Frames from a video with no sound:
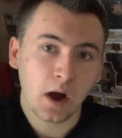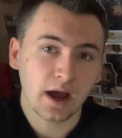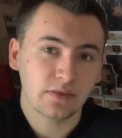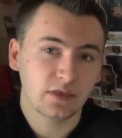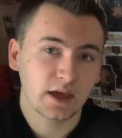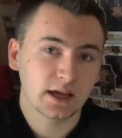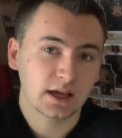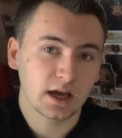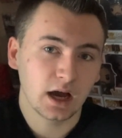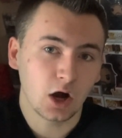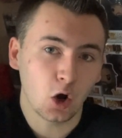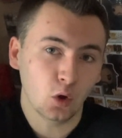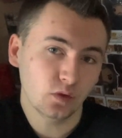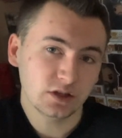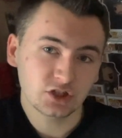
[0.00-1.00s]
I think
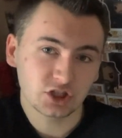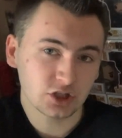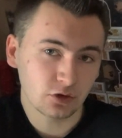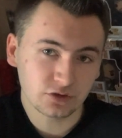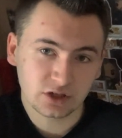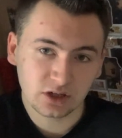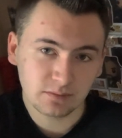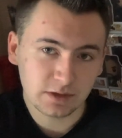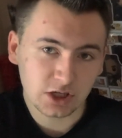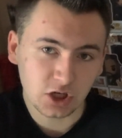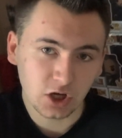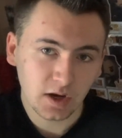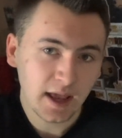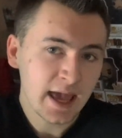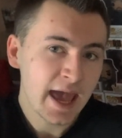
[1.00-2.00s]
all these shows are gonna be
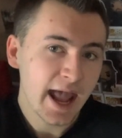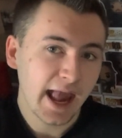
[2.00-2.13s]
good,